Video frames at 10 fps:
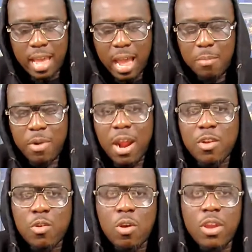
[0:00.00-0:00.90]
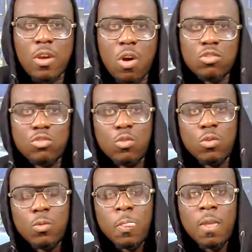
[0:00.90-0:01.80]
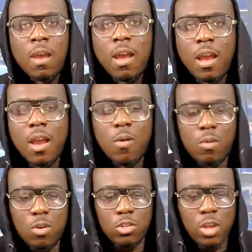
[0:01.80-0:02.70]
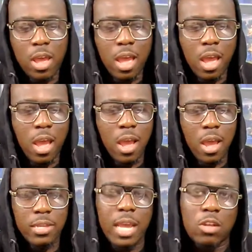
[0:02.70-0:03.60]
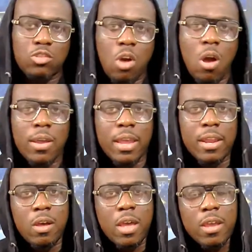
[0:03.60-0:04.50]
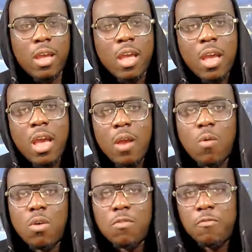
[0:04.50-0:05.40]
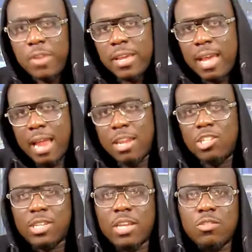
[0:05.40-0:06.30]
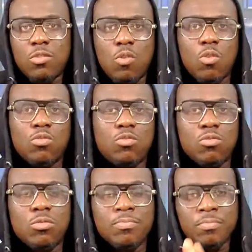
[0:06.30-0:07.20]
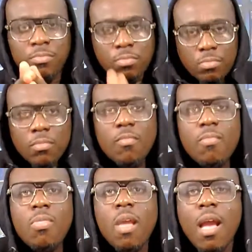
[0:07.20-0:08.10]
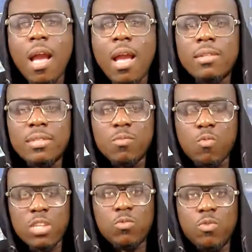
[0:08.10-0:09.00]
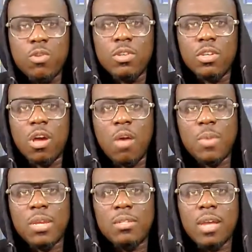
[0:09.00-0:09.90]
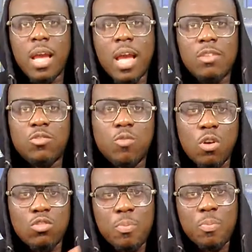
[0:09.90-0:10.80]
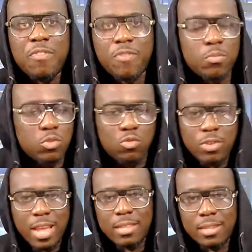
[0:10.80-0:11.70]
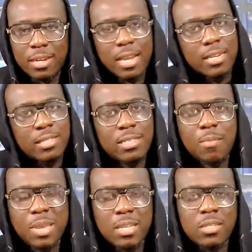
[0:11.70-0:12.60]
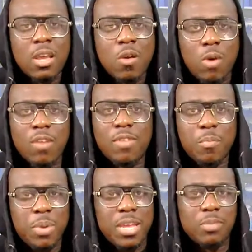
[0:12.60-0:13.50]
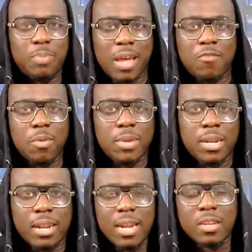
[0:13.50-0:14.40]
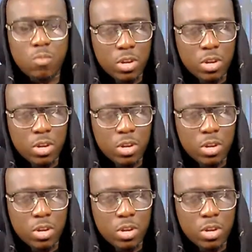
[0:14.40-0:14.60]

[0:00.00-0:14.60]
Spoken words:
Amerado and also Yautog and Kwaku Flake had a chance to go to Team Westwood, you know what I mean, to also perform, to do their thing. And this is the biggest, one of the biggest platform in London.